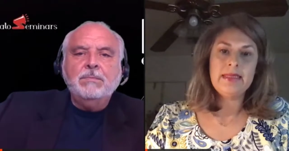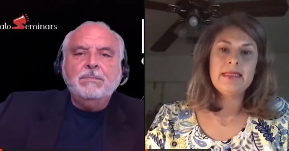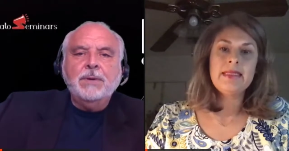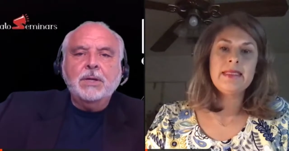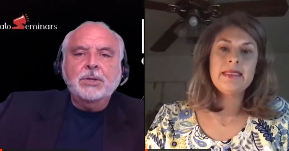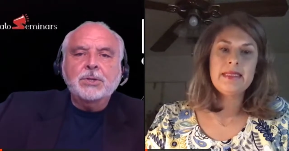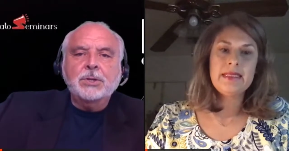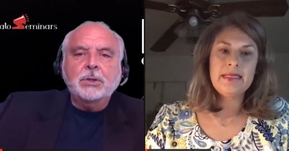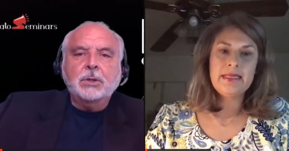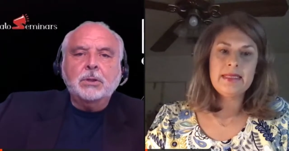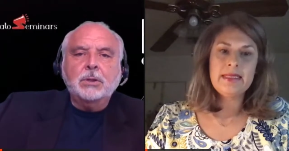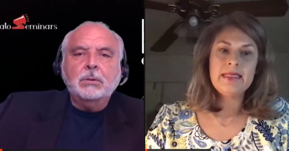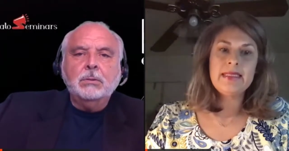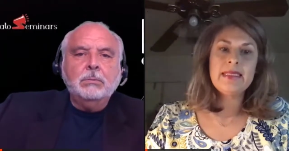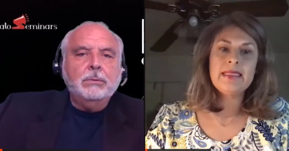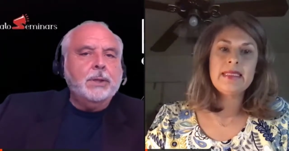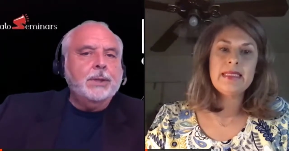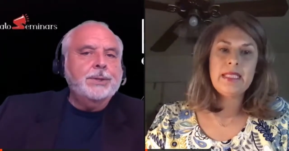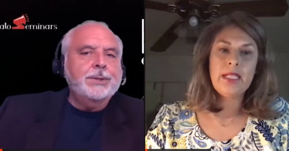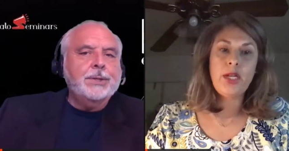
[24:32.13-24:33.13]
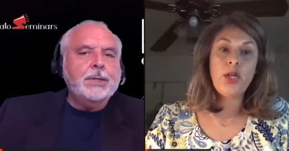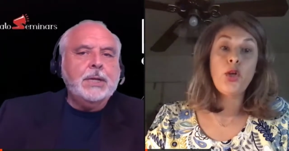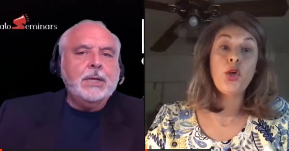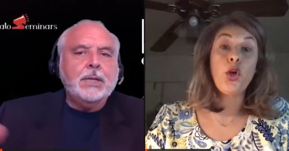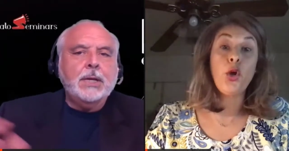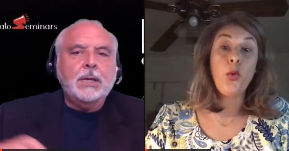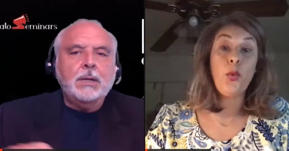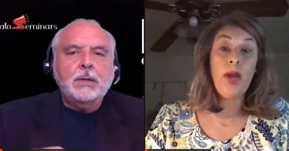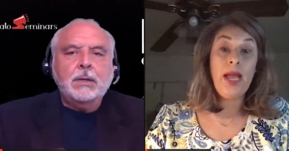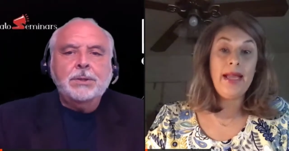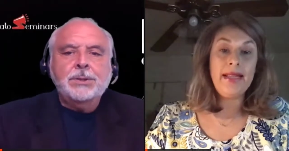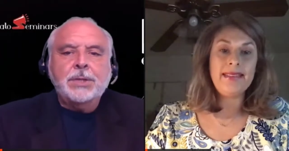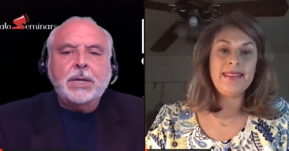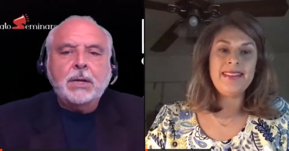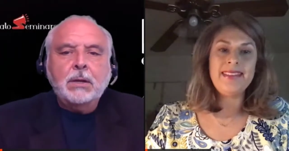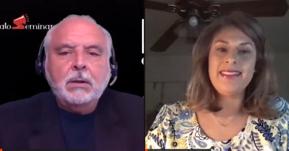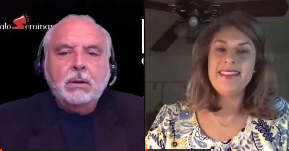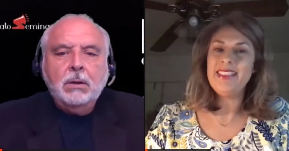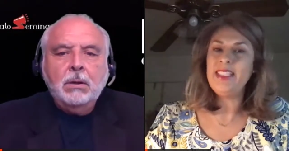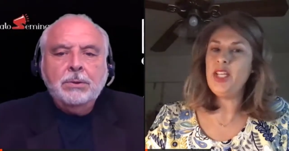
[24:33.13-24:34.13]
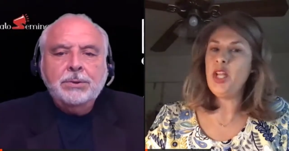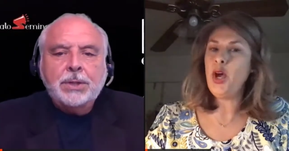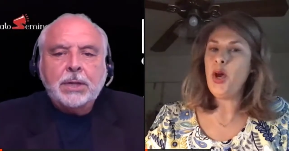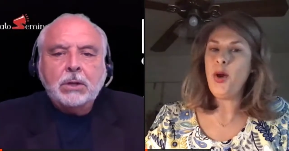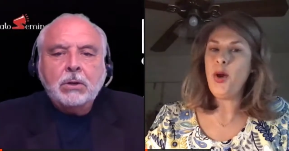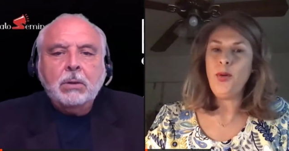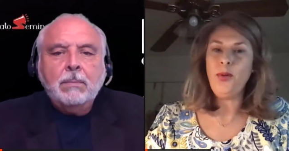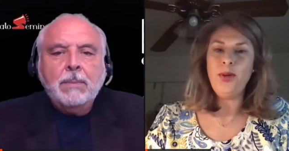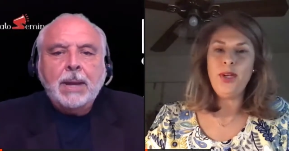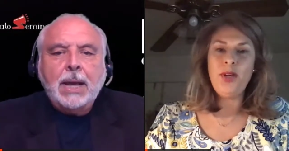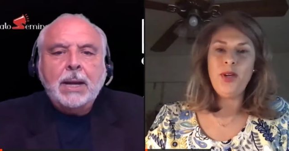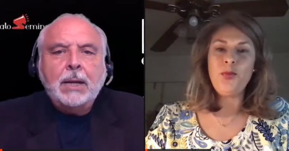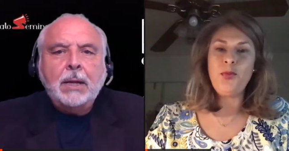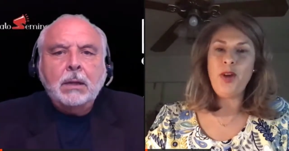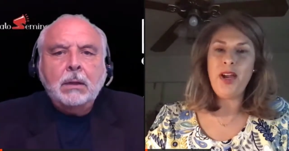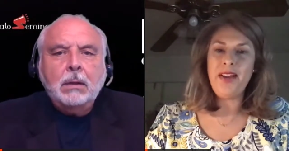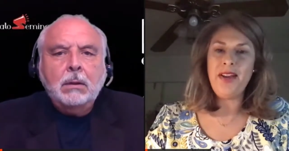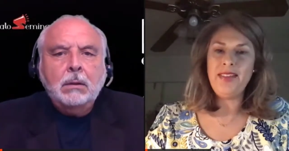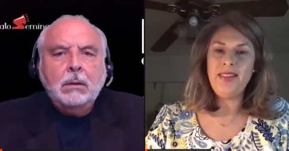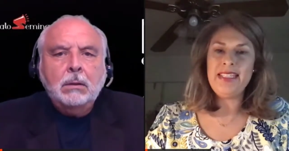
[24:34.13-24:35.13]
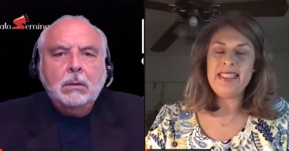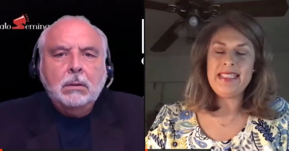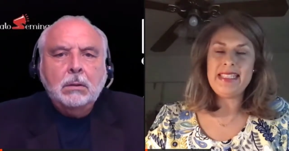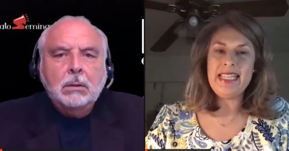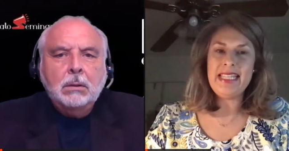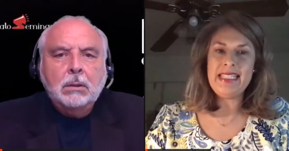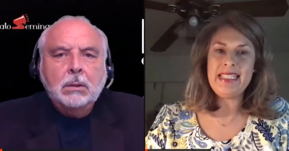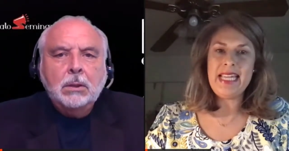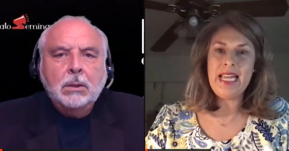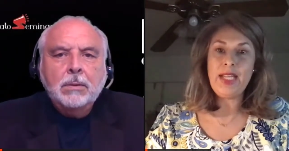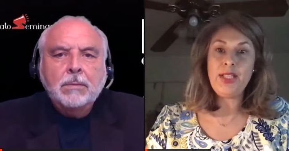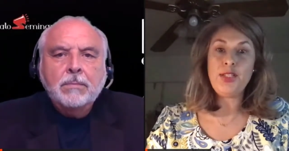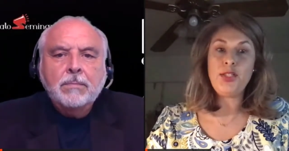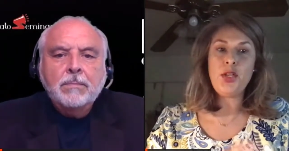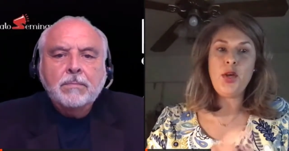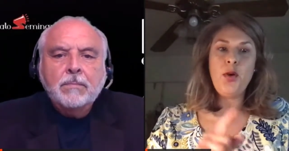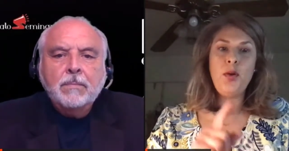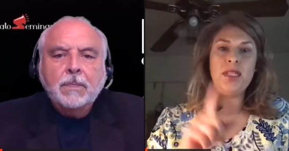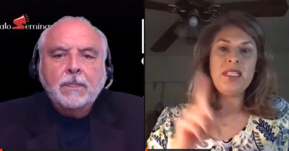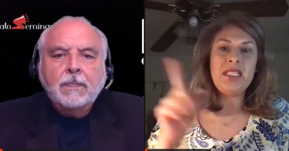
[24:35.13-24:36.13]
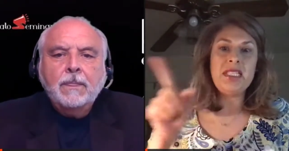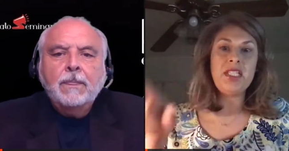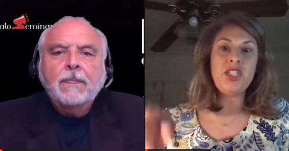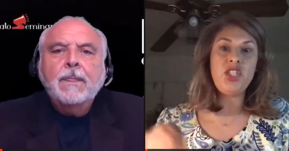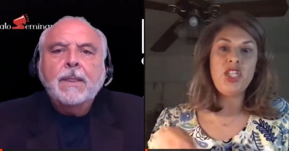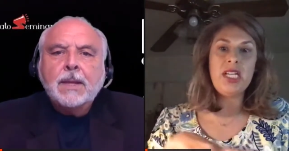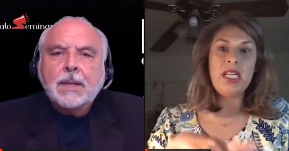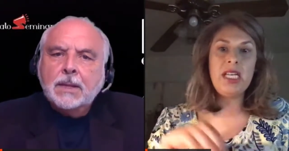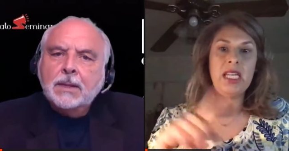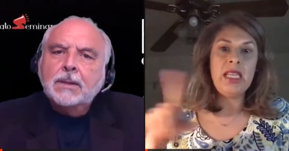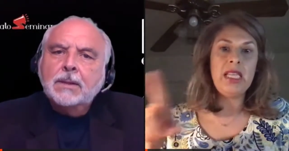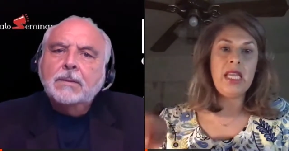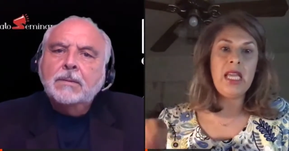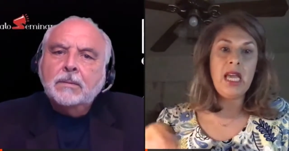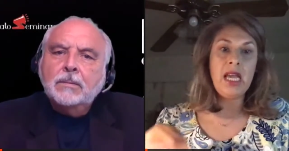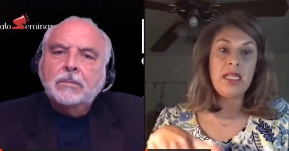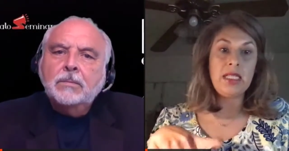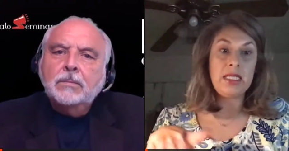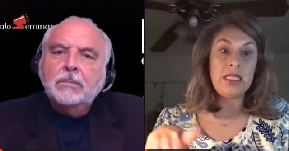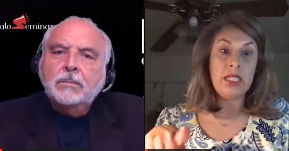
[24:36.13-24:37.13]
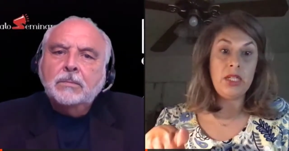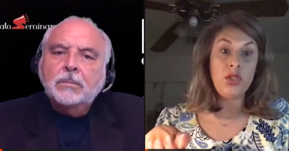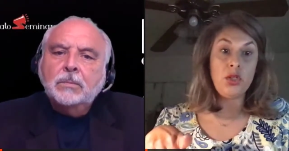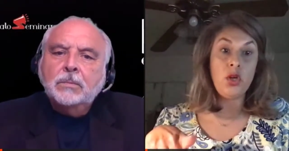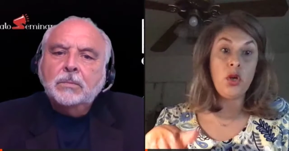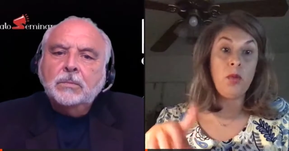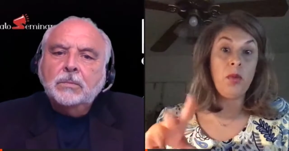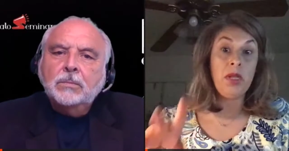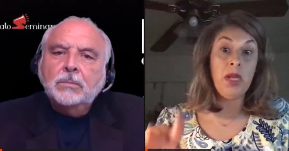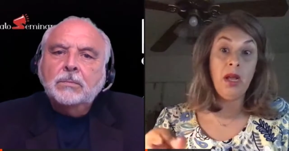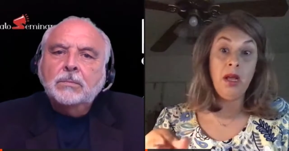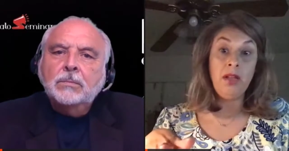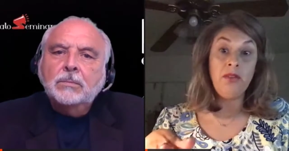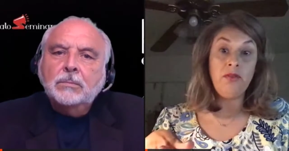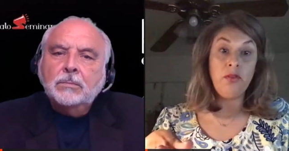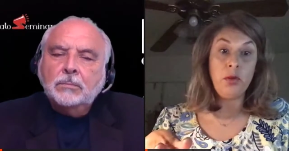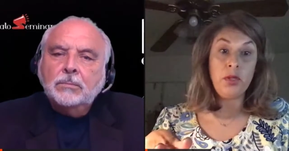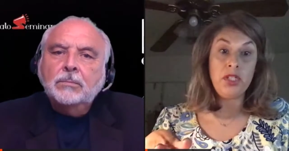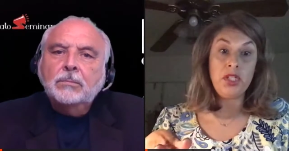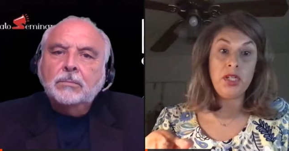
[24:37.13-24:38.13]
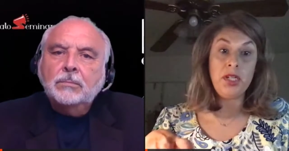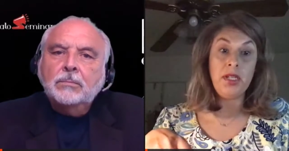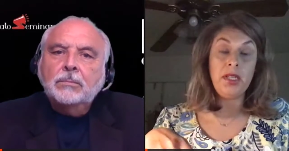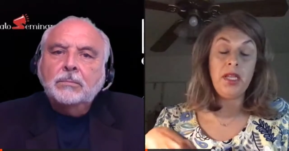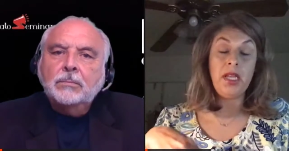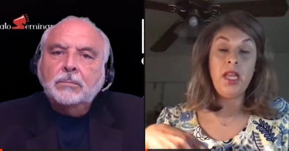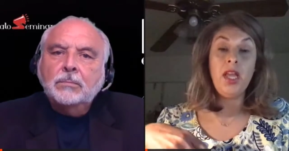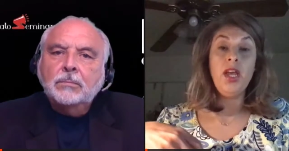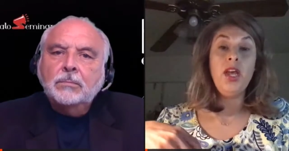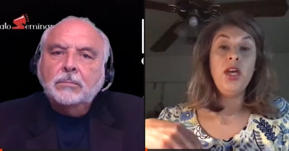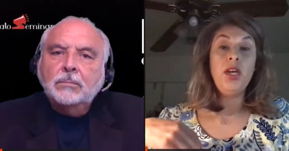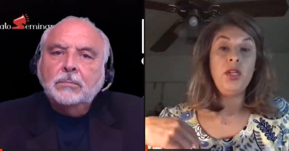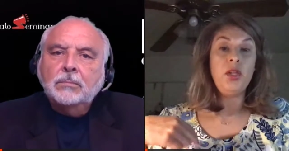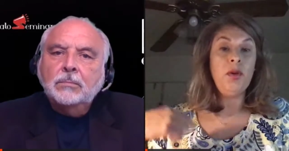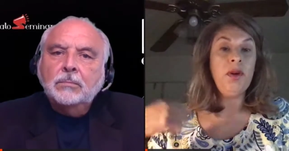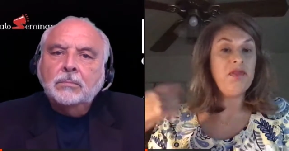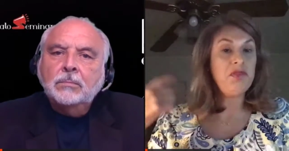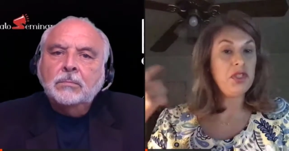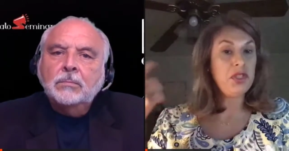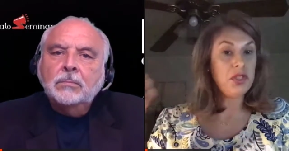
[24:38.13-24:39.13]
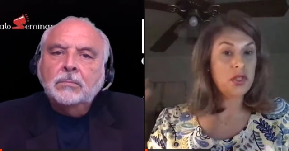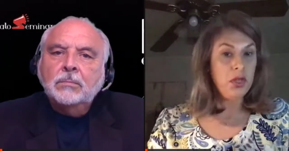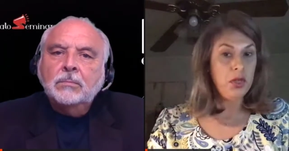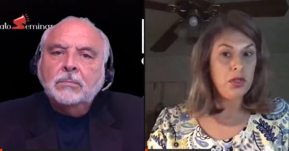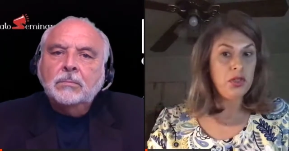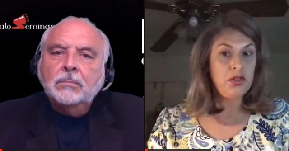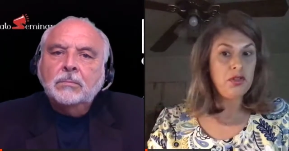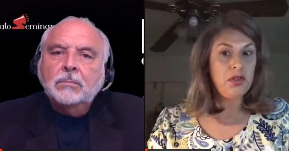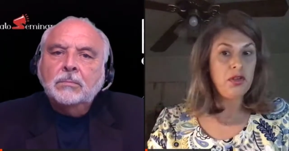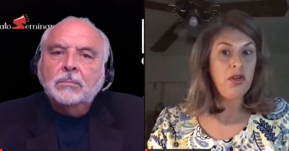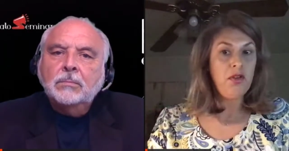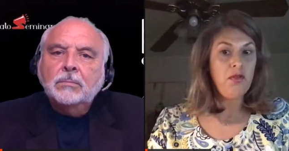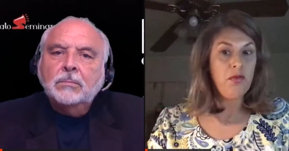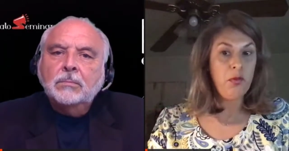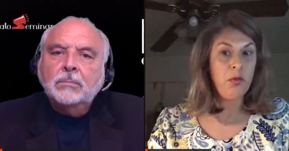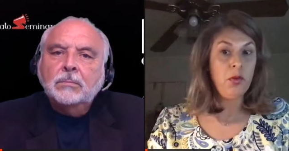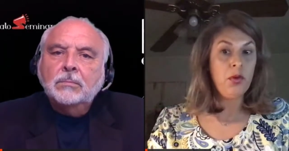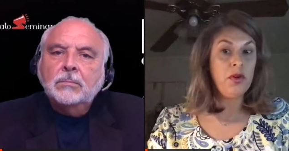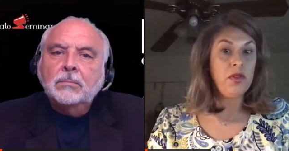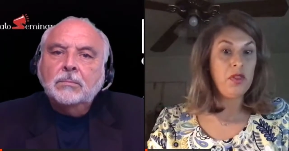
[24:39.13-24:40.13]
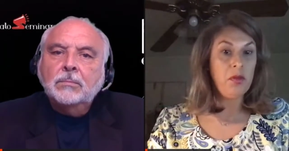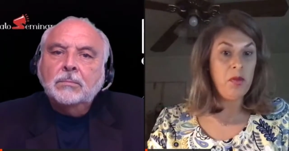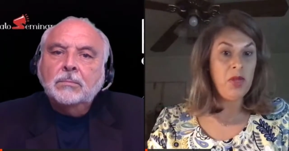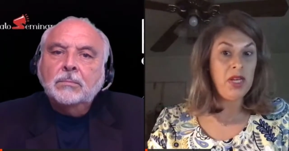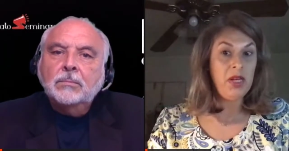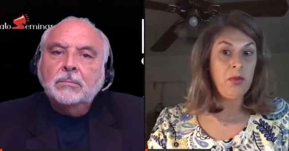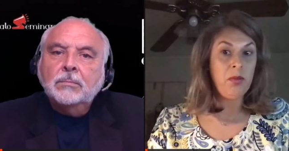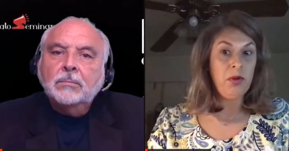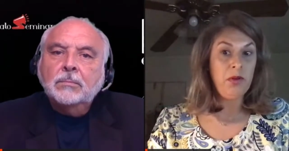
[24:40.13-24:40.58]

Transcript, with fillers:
Speaker 1: professional. It doesn't say that. Is that no, is that automatic? It
Speaker 2: rarely says that. So it's the chicken and the egg syndrome, and unfortunately, you have to search for the meeting